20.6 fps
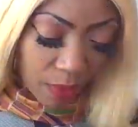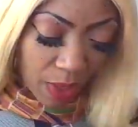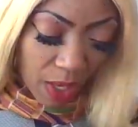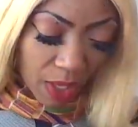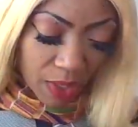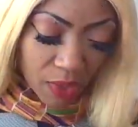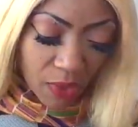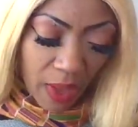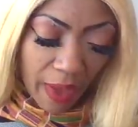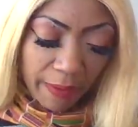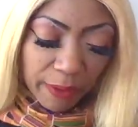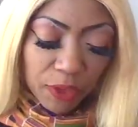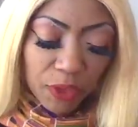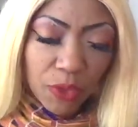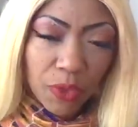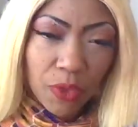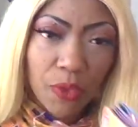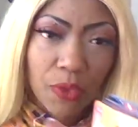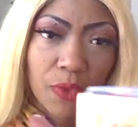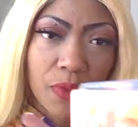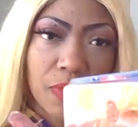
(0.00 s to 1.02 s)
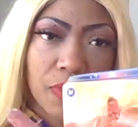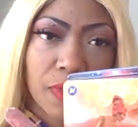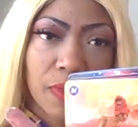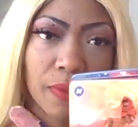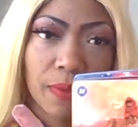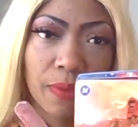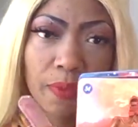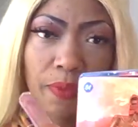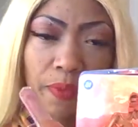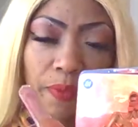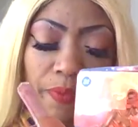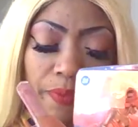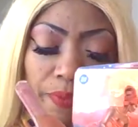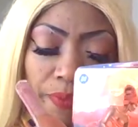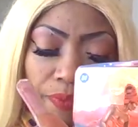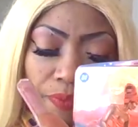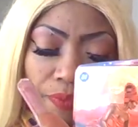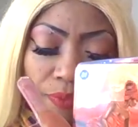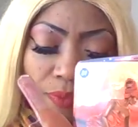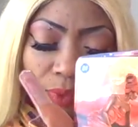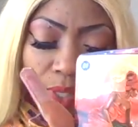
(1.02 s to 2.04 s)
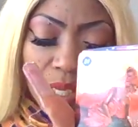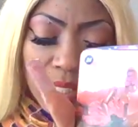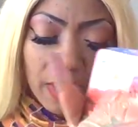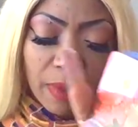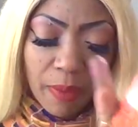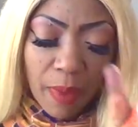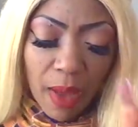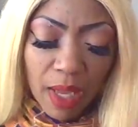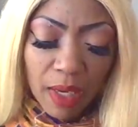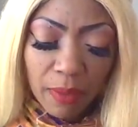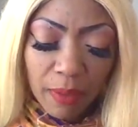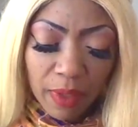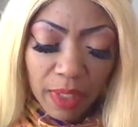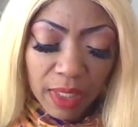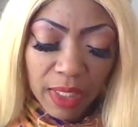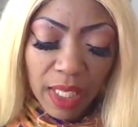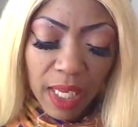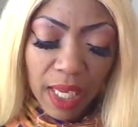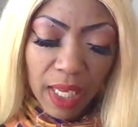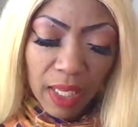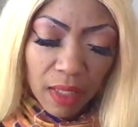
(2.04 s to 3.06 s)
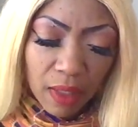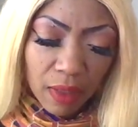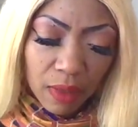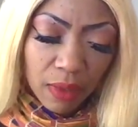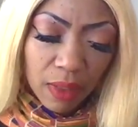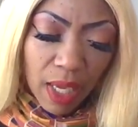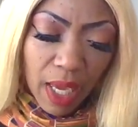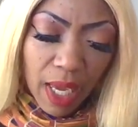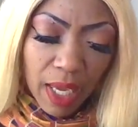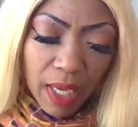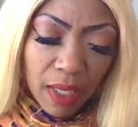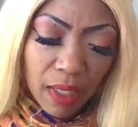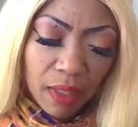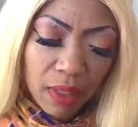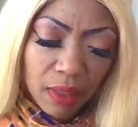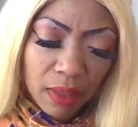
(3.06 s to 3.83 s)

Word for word: We also have truth at the bottom of the deck, okay?